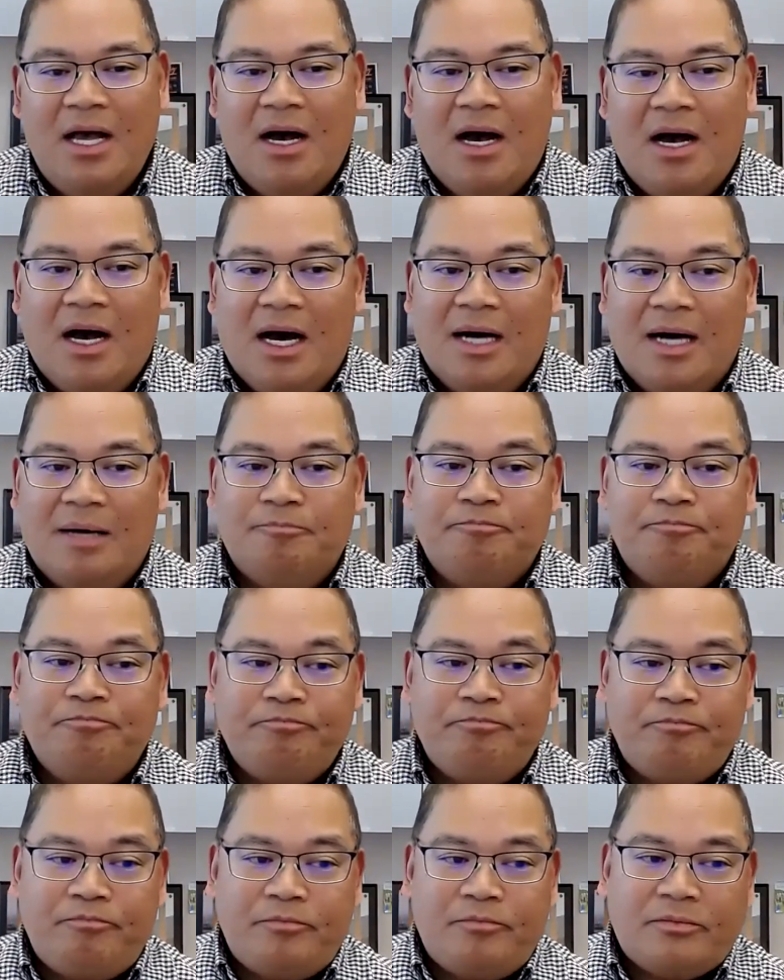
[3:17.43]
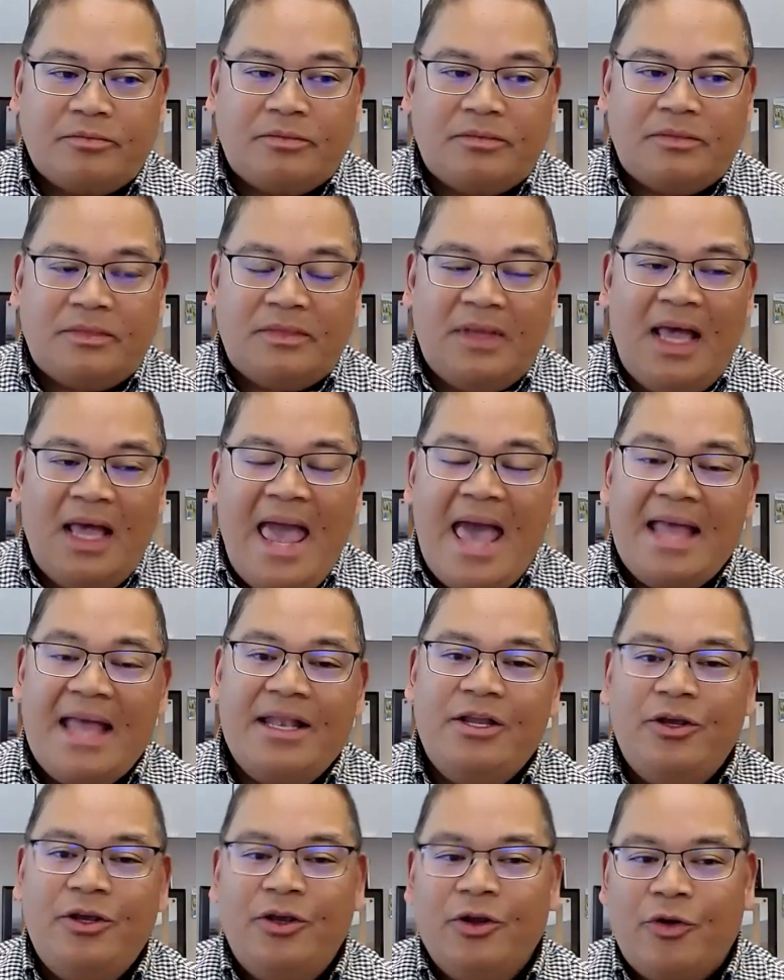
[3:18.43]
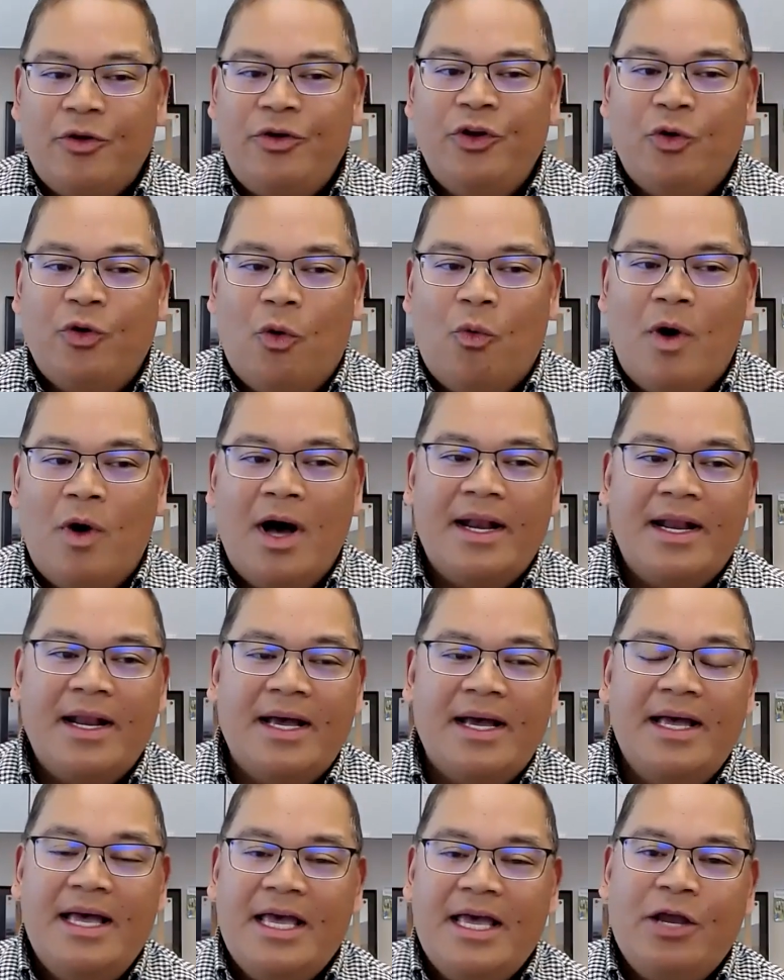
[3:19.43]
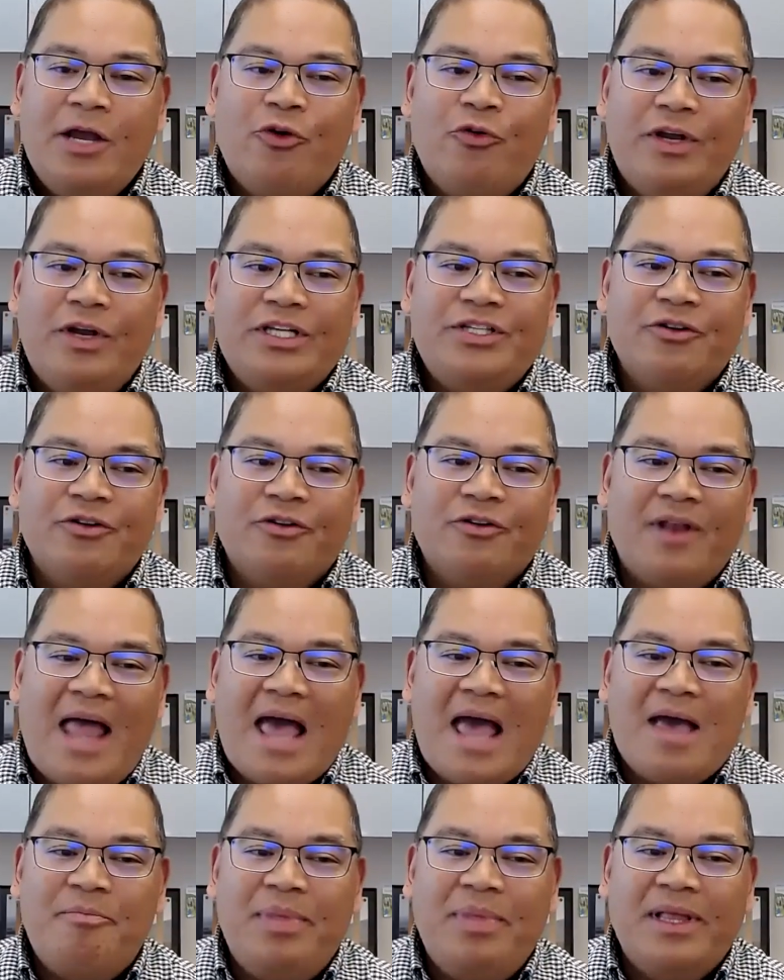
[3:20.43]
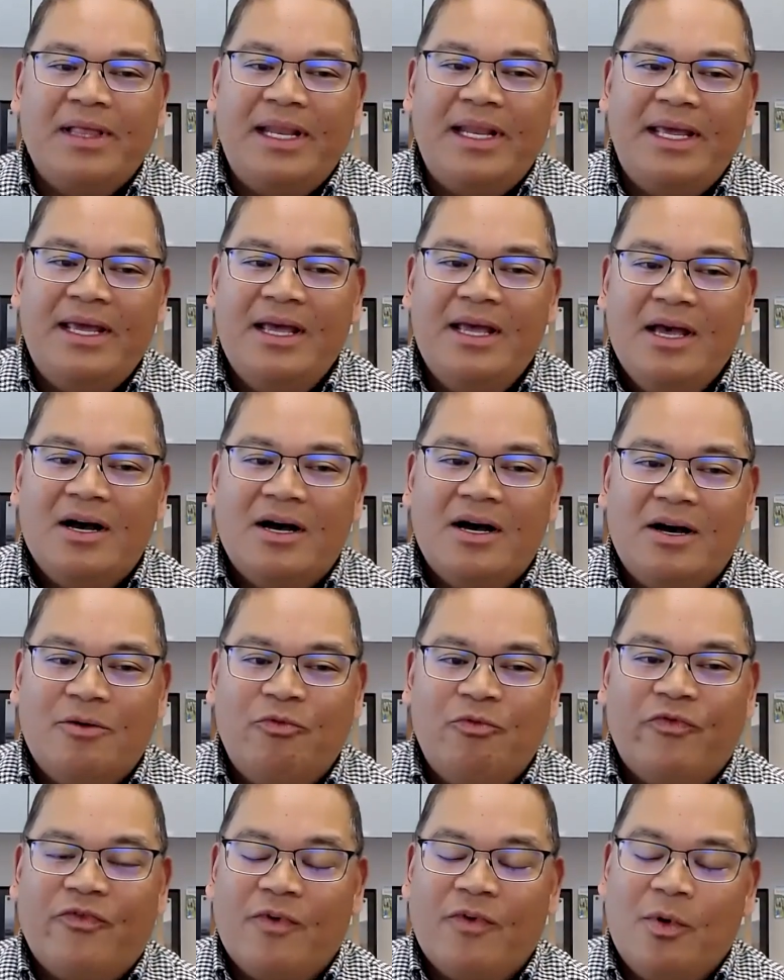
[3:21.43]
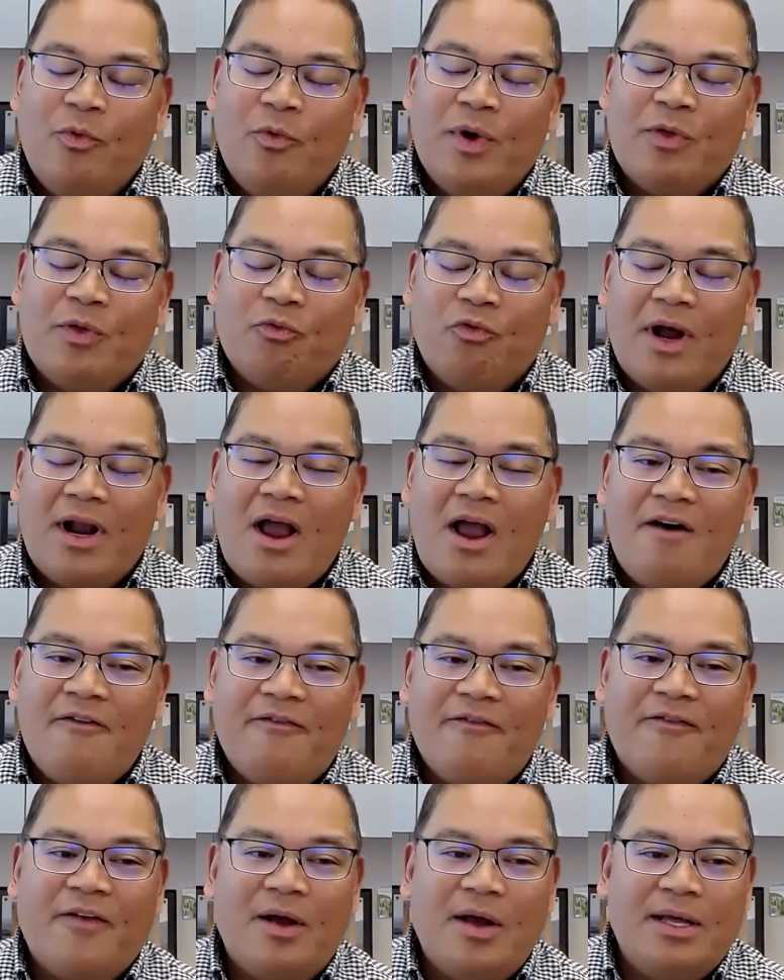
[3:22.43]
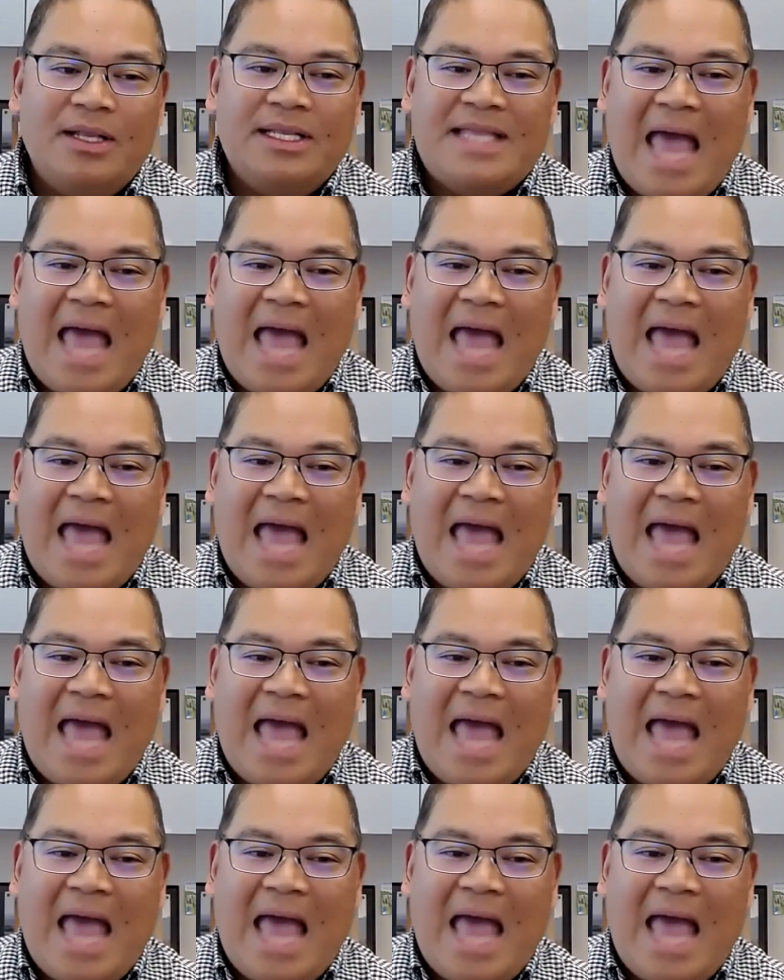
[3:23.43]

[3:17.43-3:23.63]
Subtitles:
Um, and you don't want to increase your liability with runoff for